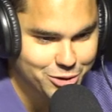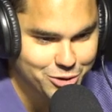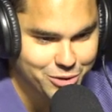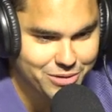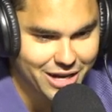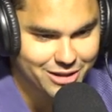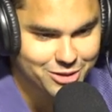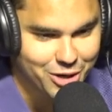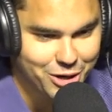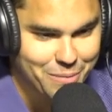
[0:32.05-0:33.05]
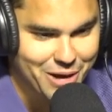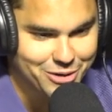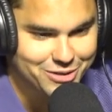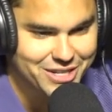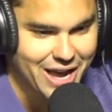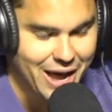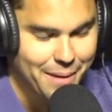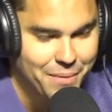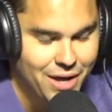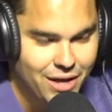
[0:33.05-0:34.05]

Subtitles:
So kind of talk about your time.